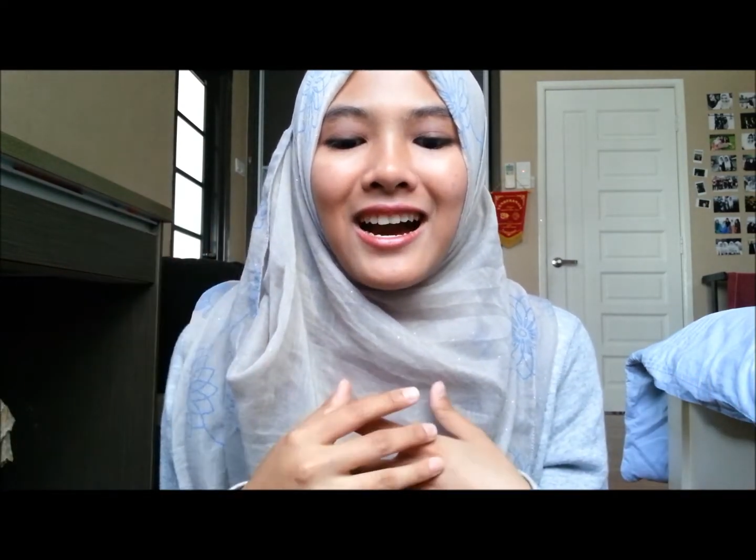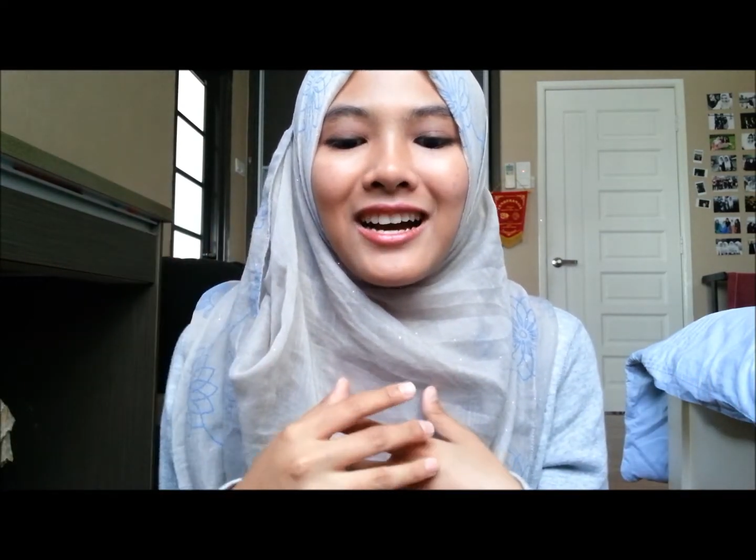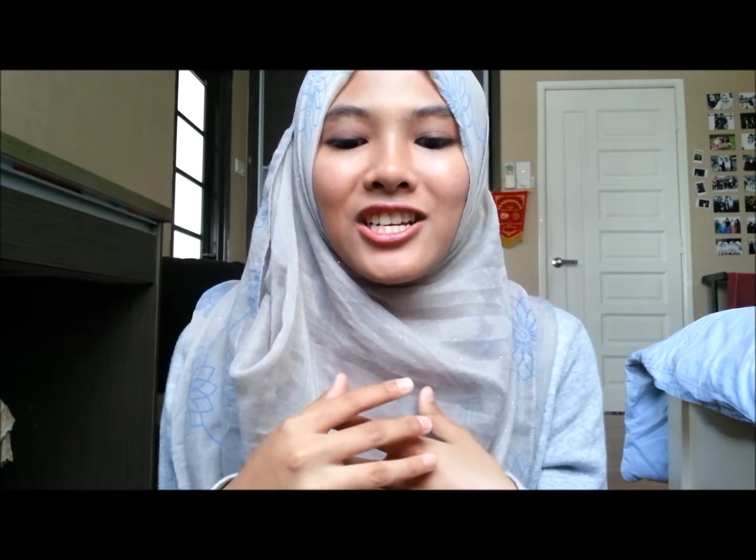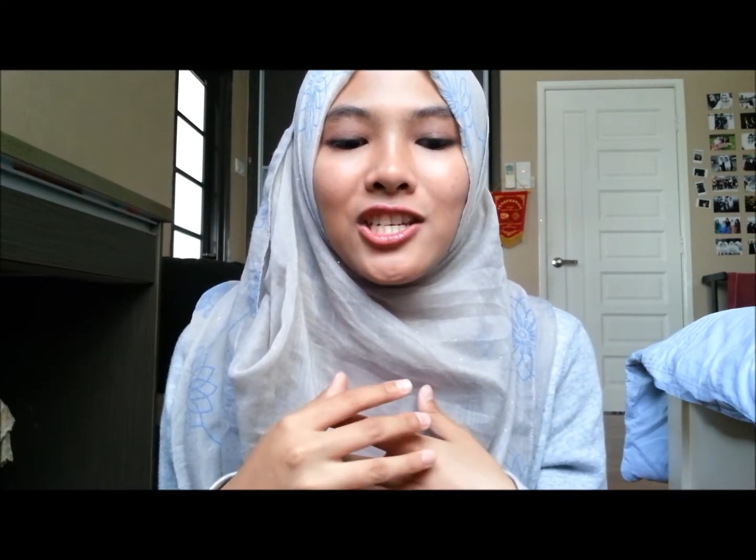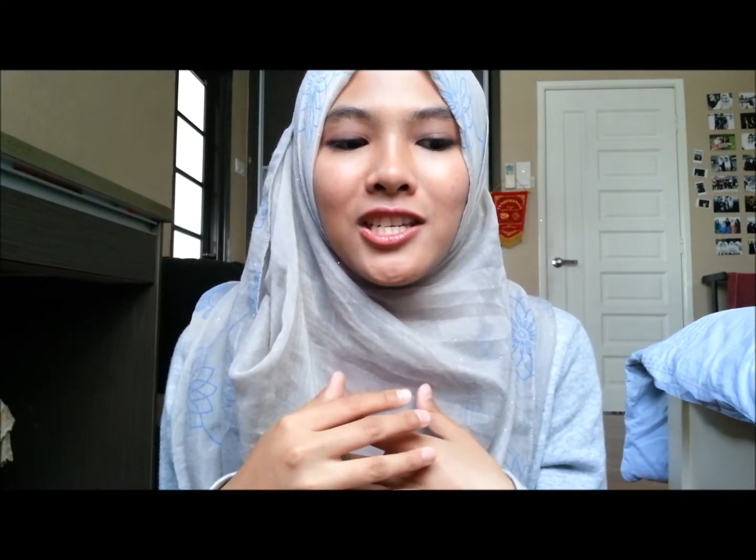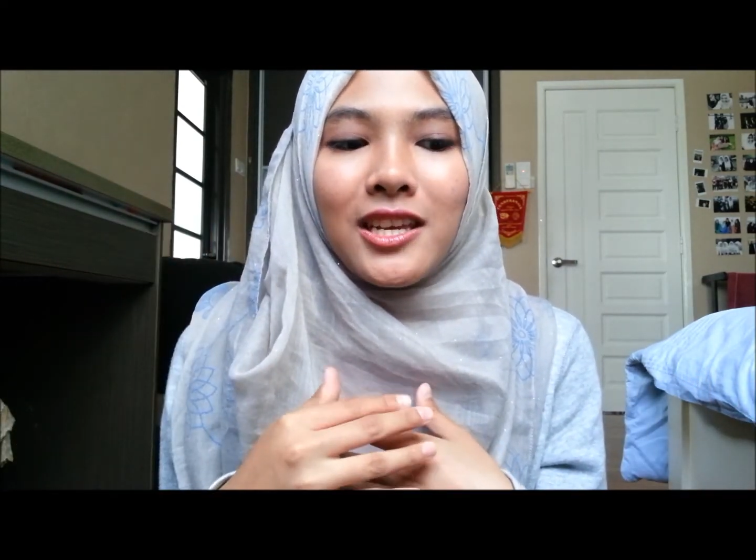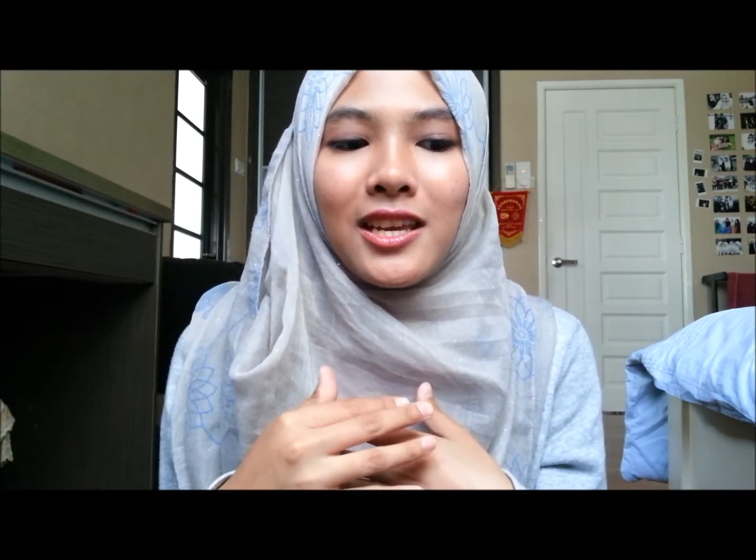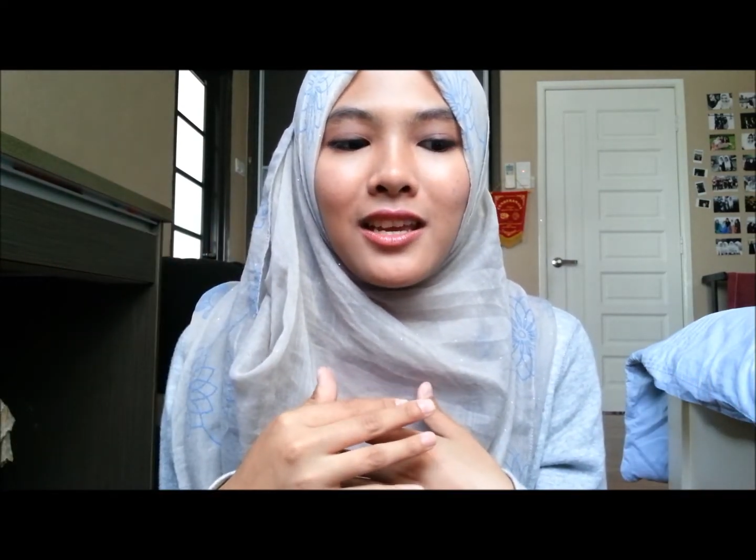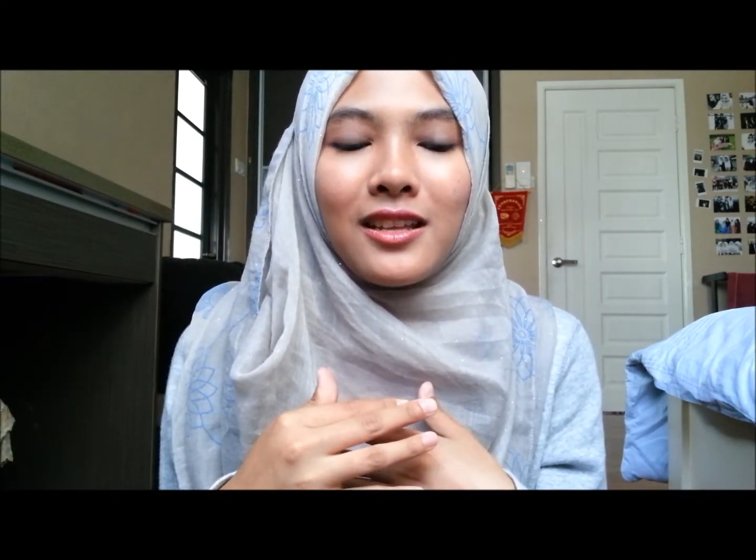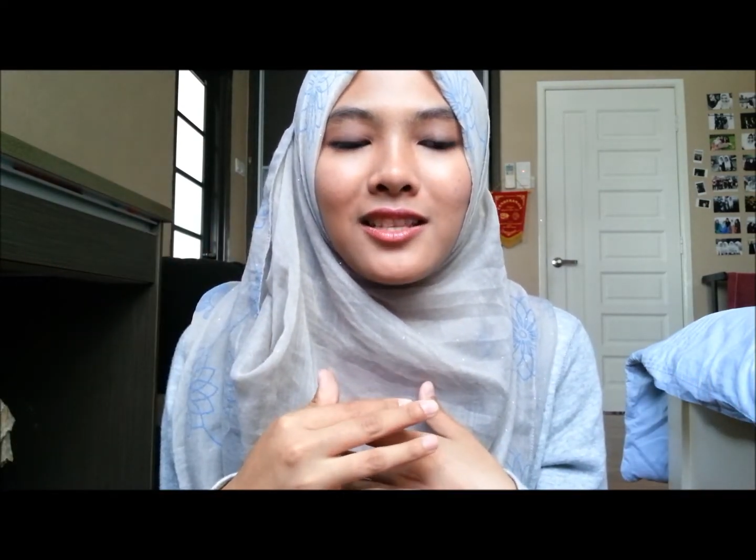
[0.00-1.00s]
uh,
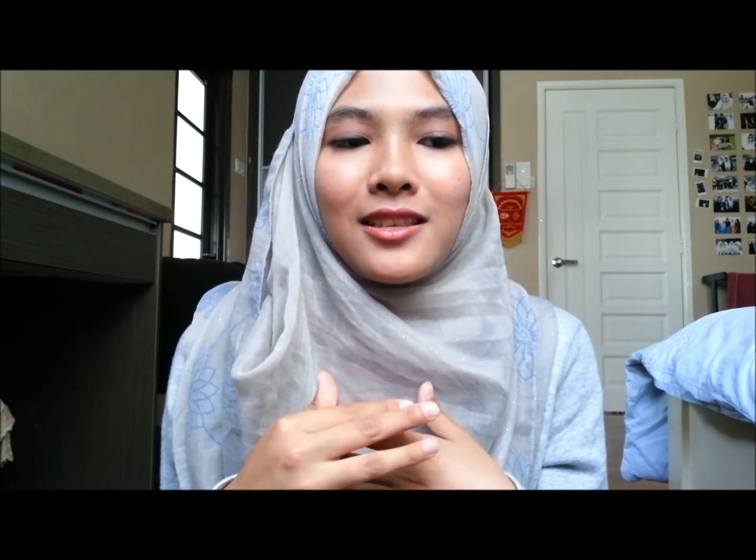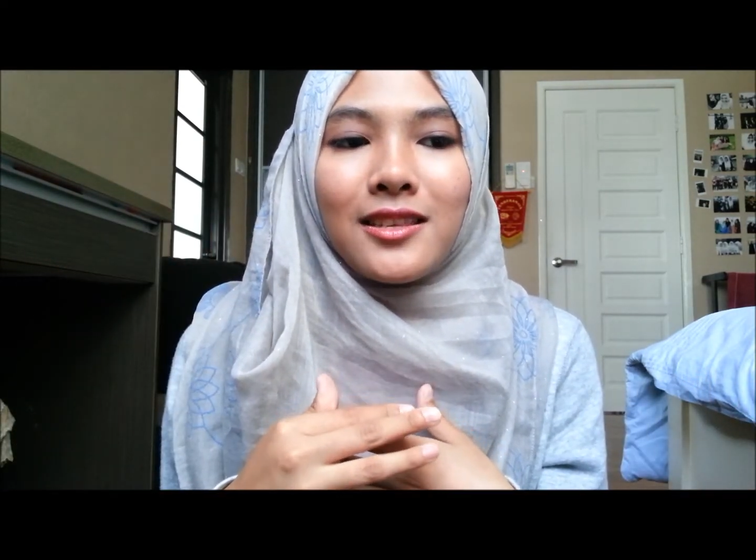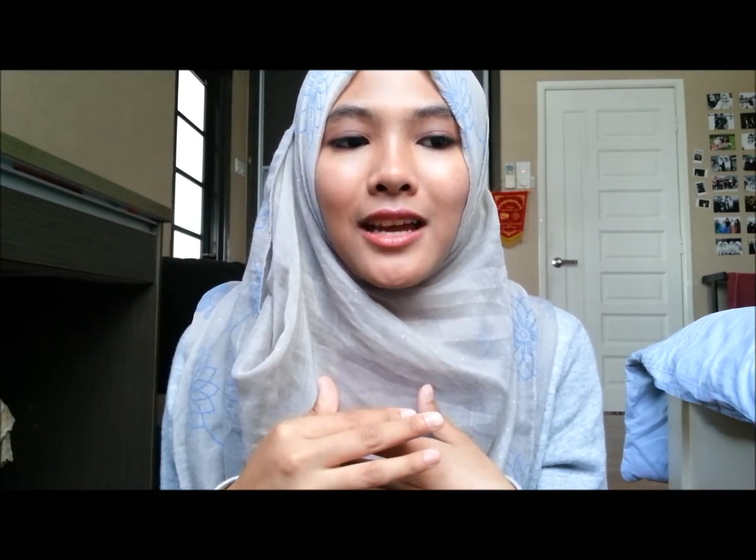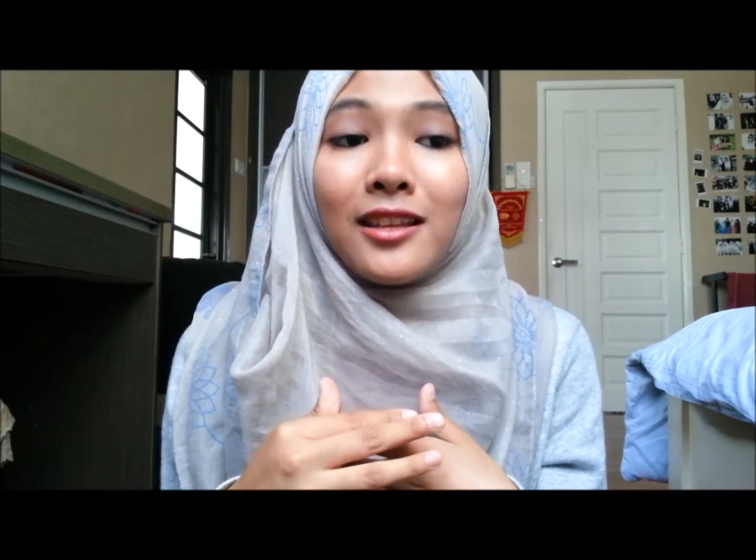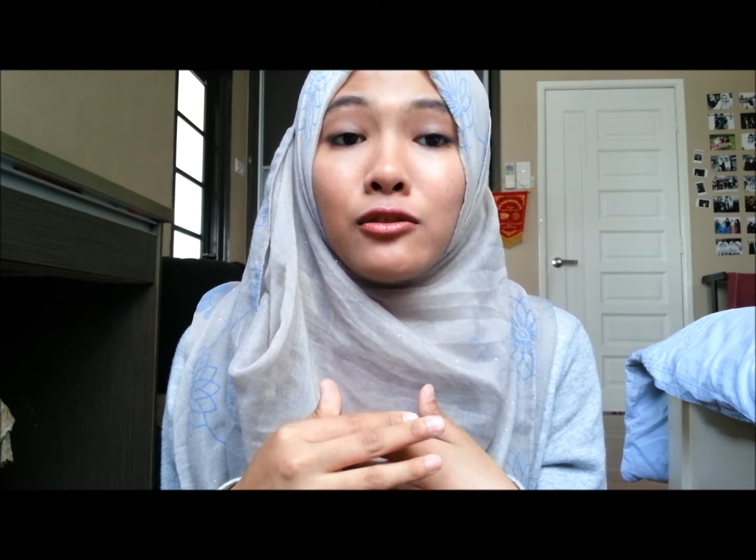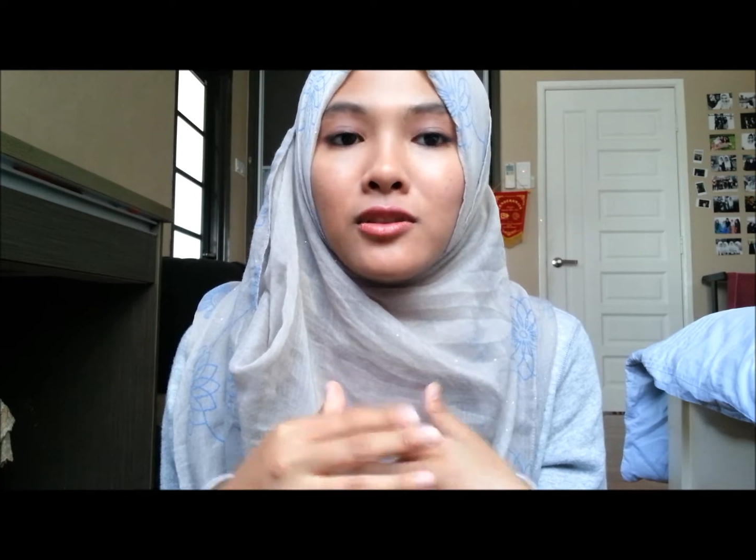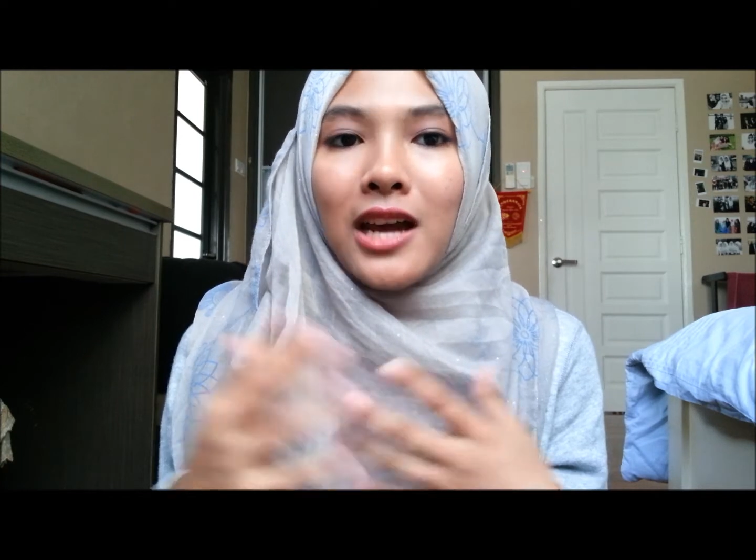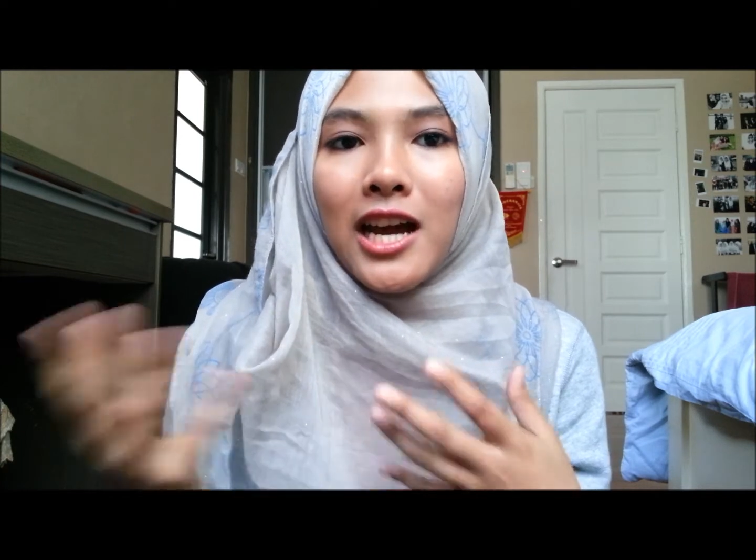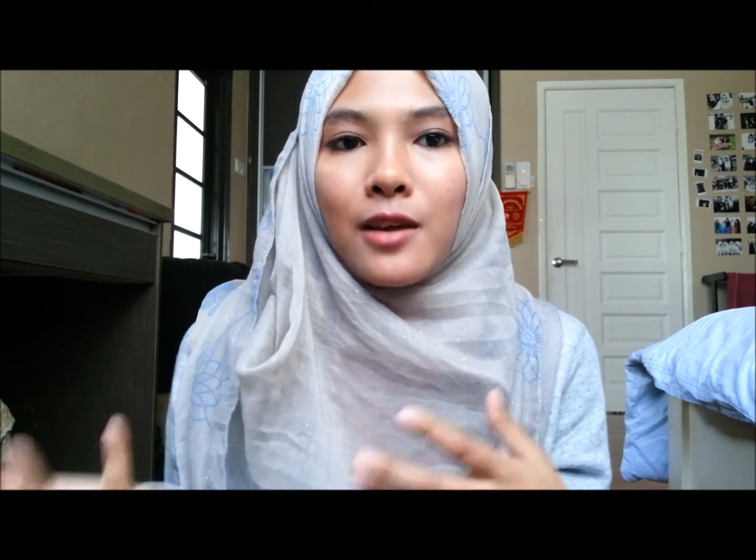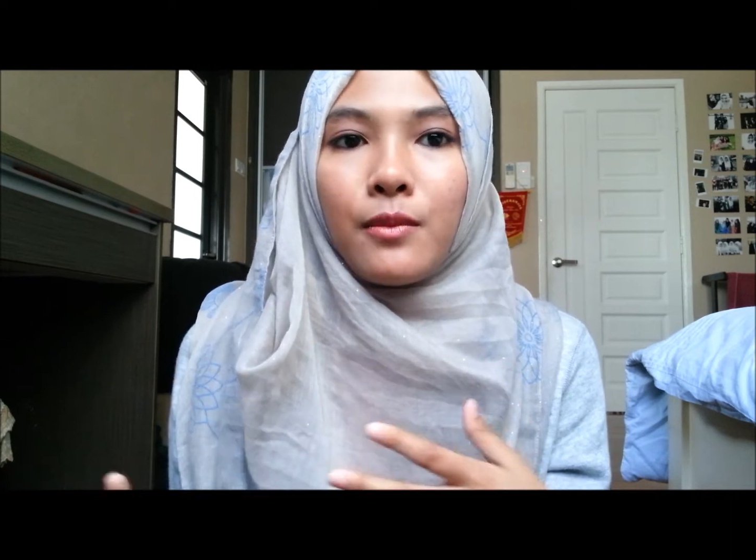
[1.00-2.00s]
she started to
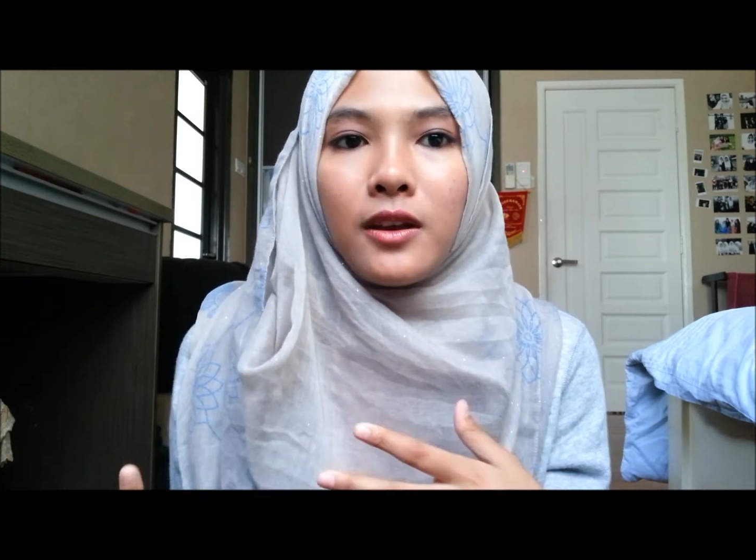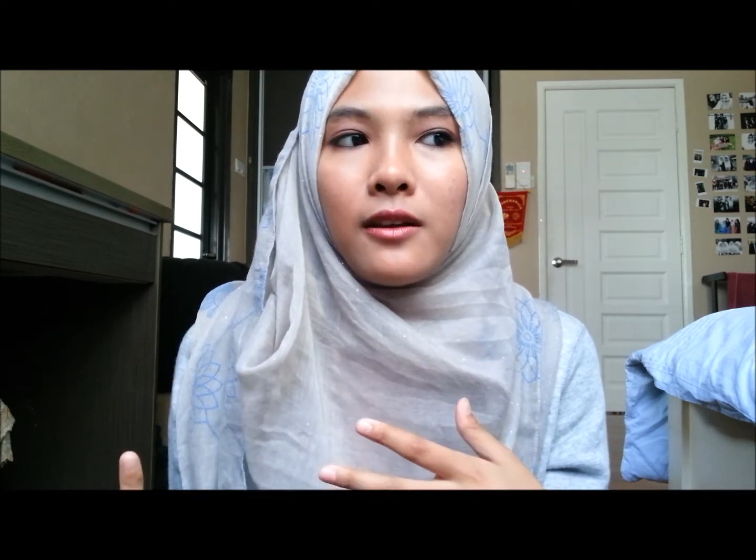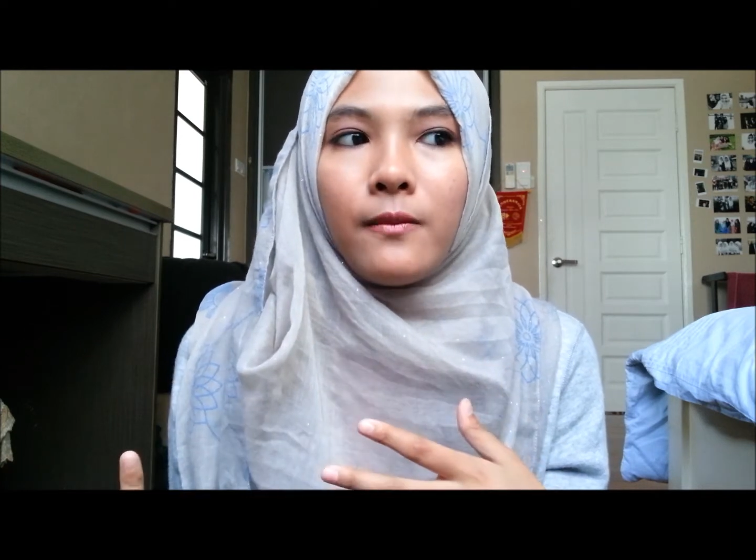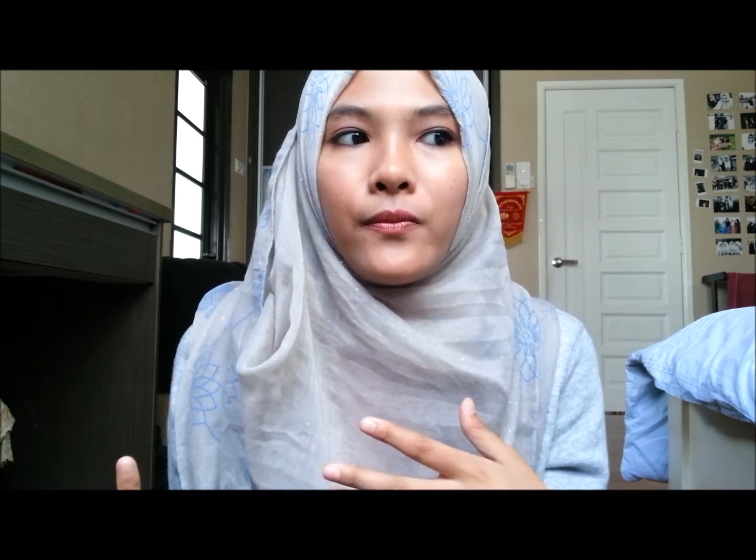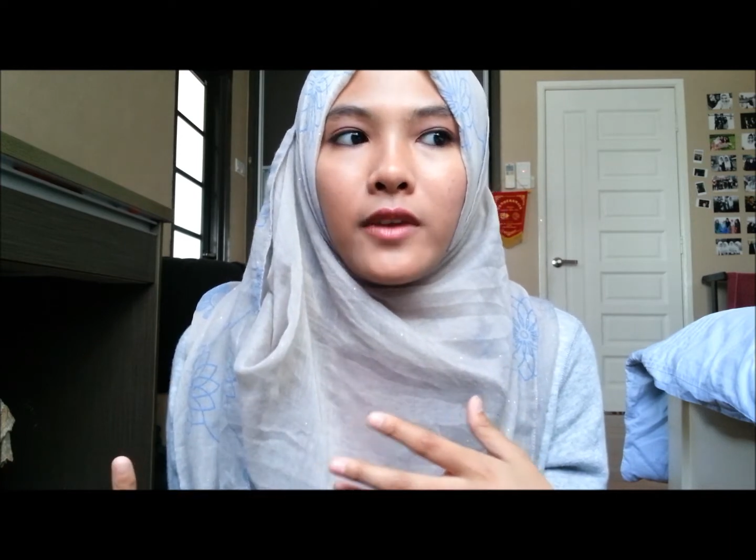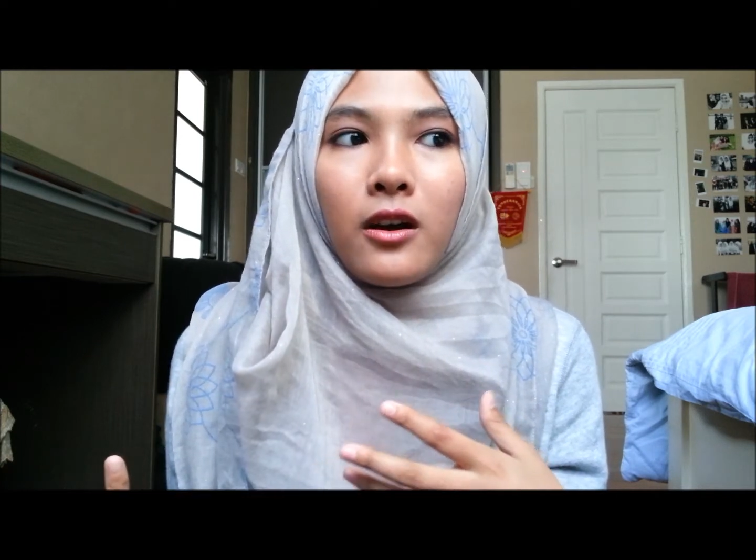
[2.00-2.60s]
tag me